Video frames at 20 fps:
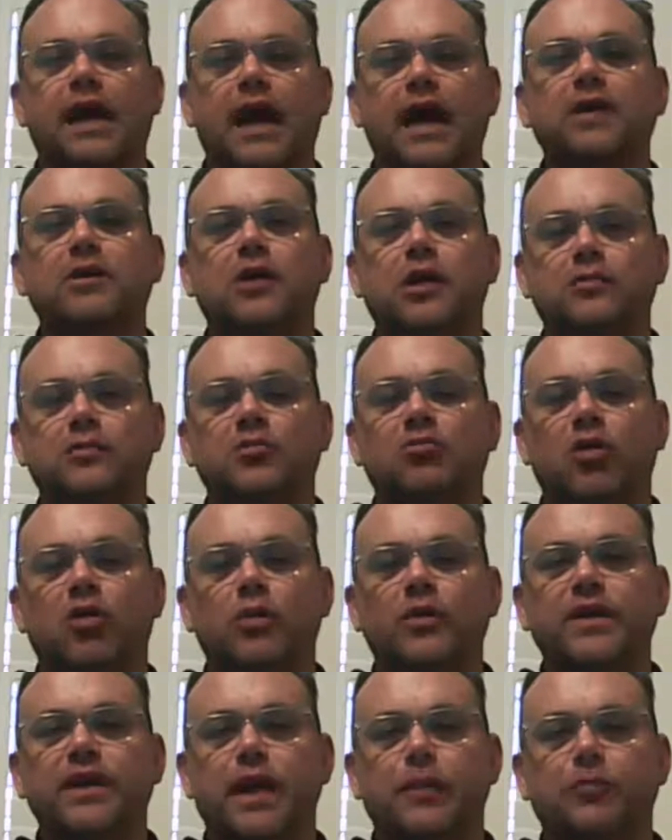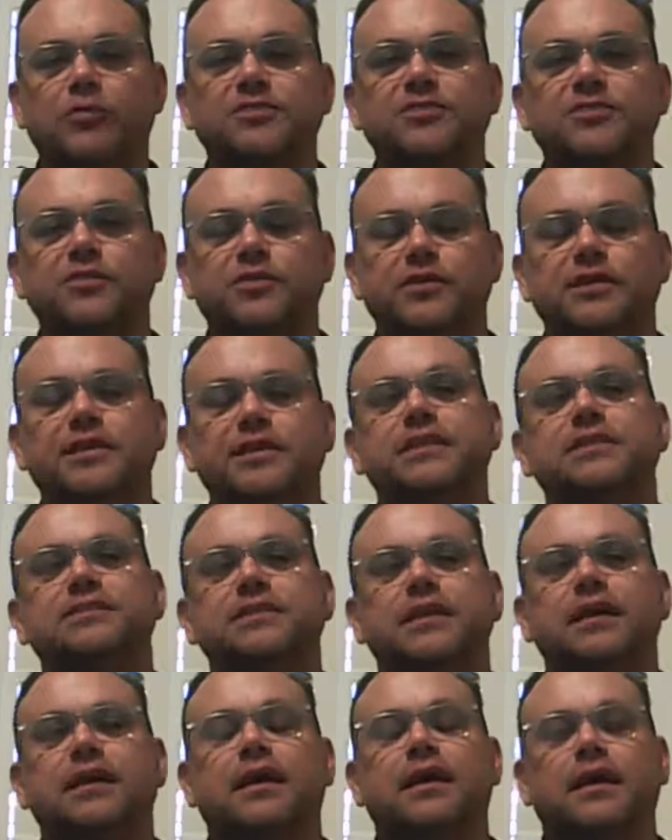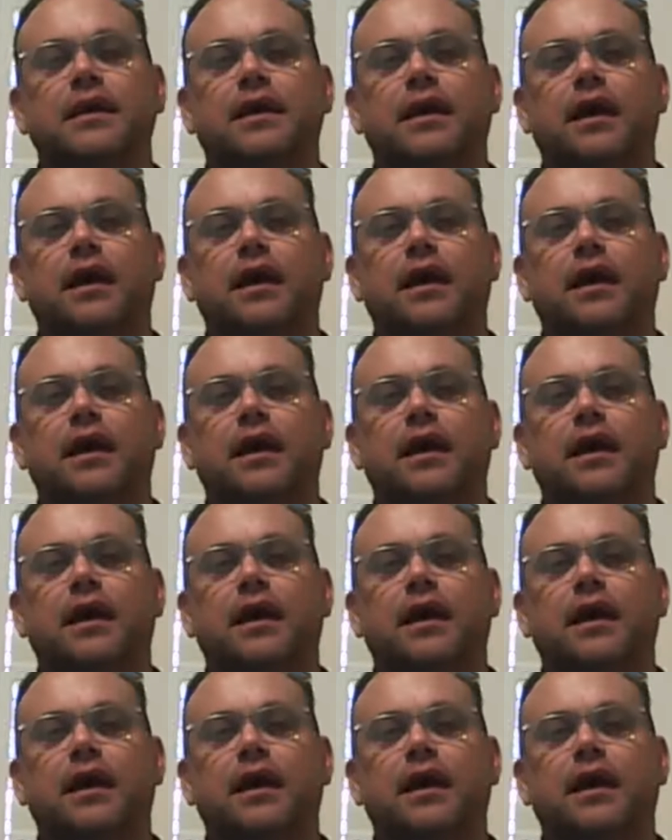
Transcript: I call them growing opportunities.